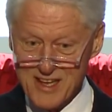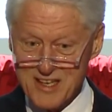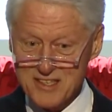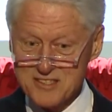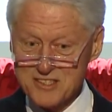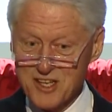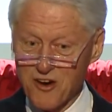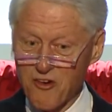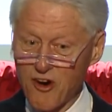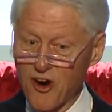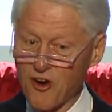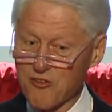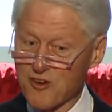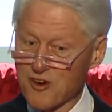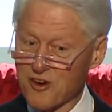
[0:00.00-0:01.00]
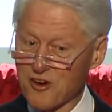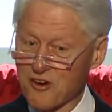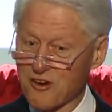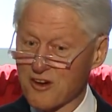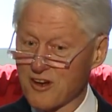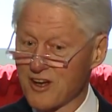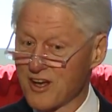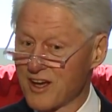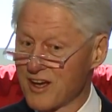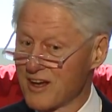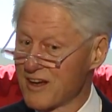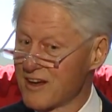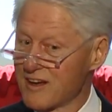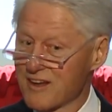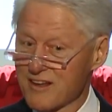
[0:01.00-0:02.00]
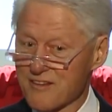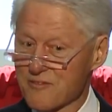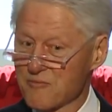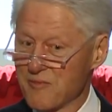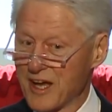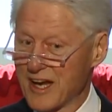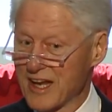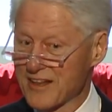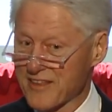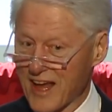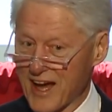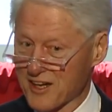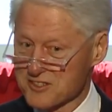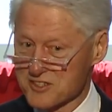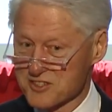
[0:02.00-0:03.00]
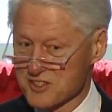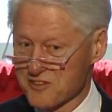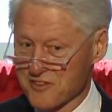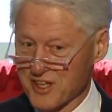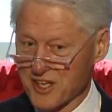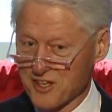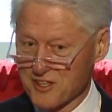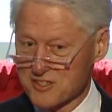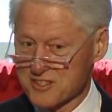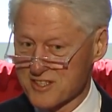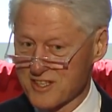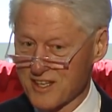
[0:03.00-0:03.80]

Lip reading: So over many thousands of years,